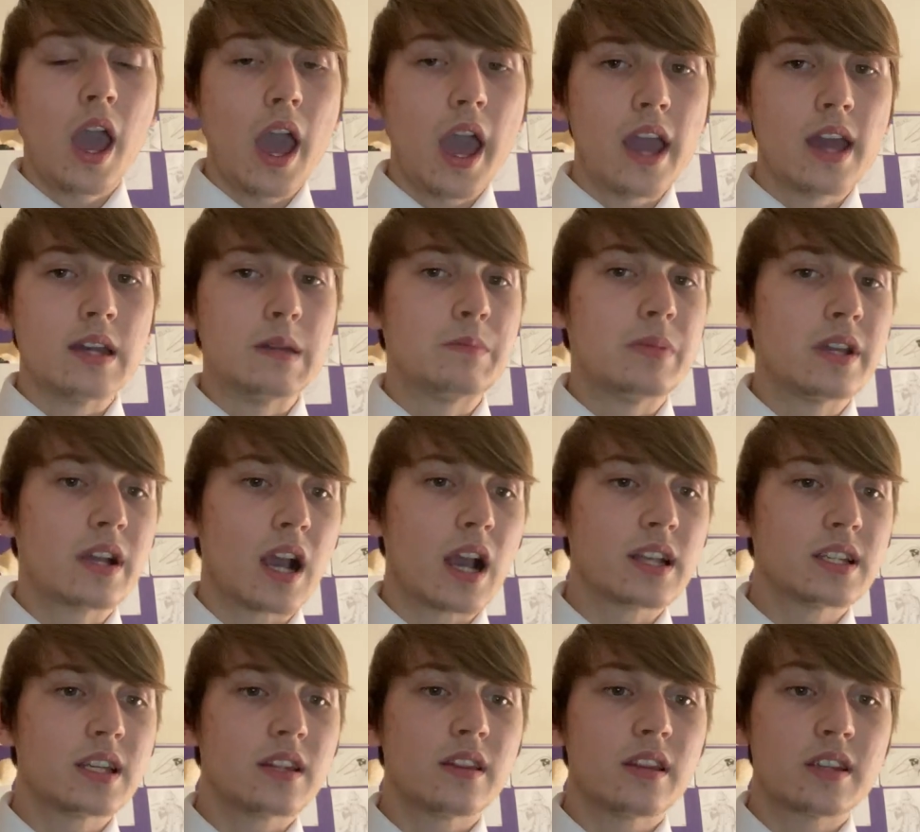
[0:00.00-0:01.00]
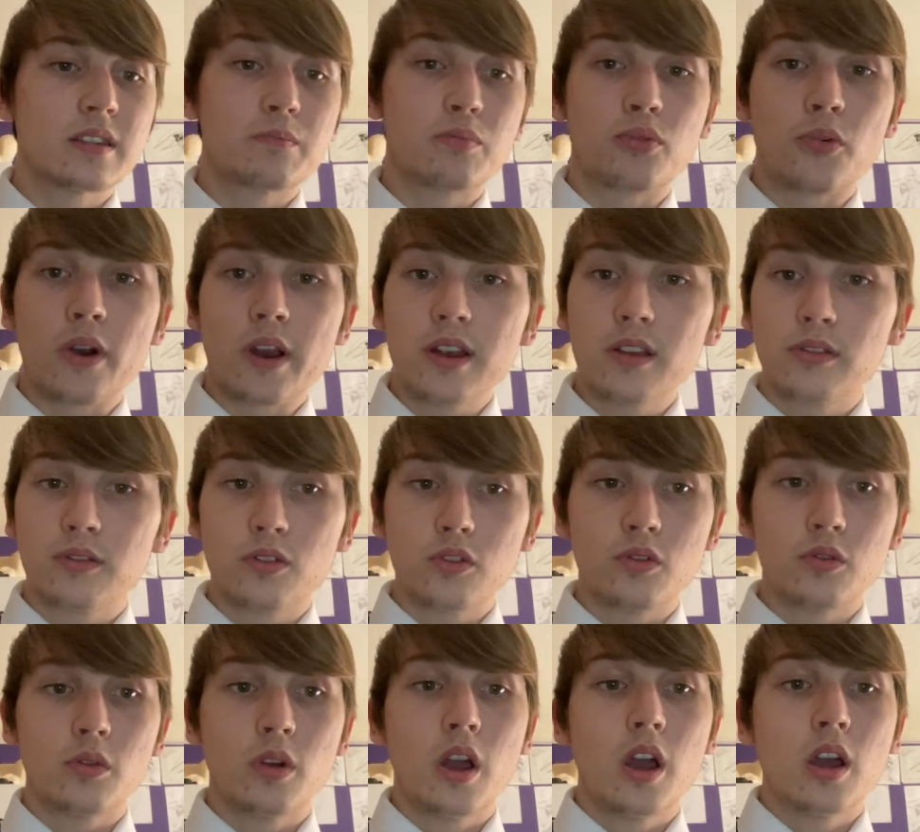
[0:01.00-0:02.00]
And because of this
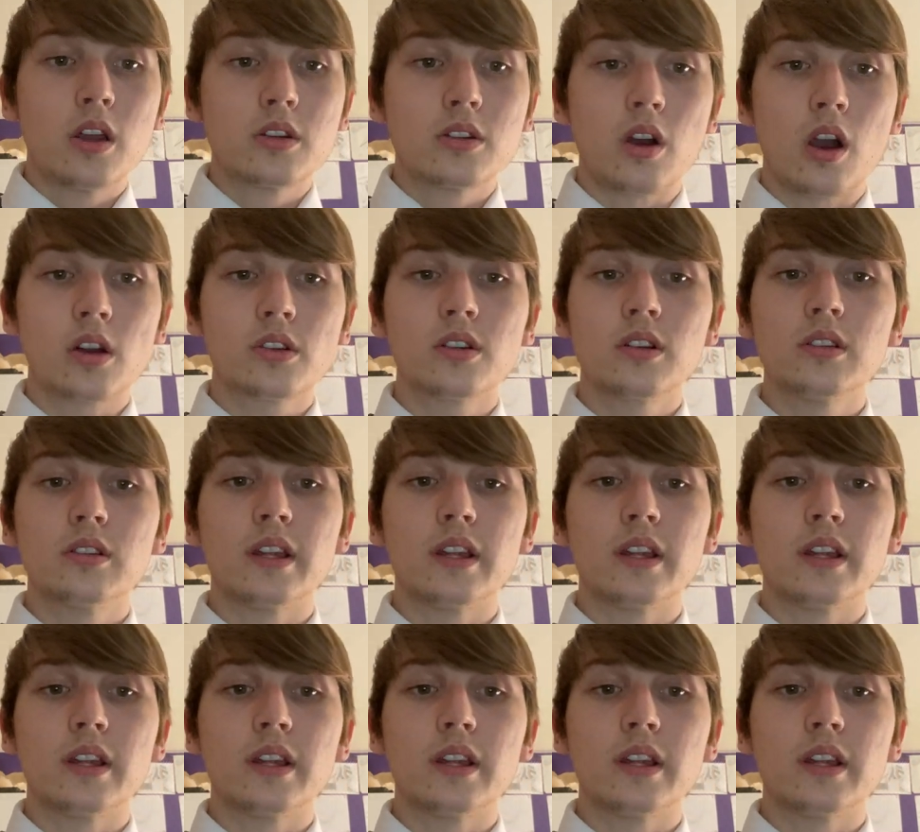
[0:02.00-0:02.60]
breakthrough, Dr.